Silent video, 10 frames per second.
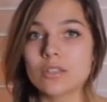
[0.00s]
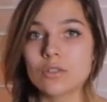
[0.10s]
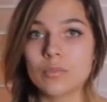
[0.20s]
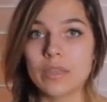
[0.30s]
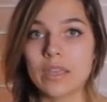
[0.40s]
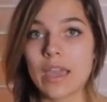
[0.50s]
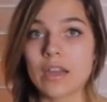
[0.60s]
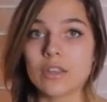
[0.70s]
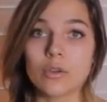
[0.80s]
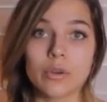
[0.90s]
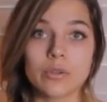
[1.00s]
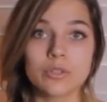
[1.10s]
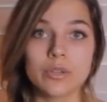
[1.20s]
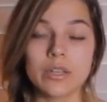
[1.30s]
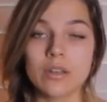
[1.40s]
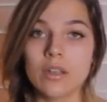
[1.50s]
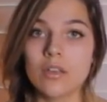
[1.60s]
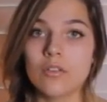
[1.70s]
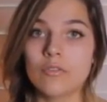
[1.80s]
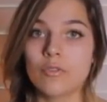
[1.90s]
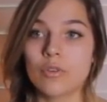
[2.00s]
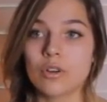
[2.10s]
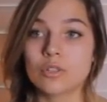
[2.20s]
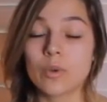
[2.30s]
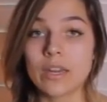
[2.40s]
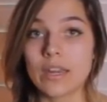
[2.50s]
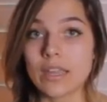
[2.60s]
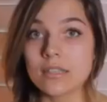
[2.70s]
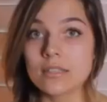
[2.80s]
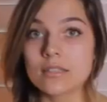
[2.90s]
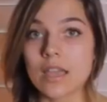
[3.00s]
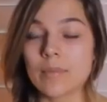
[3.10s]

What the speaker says: to be at a yoga retreat for 20 days.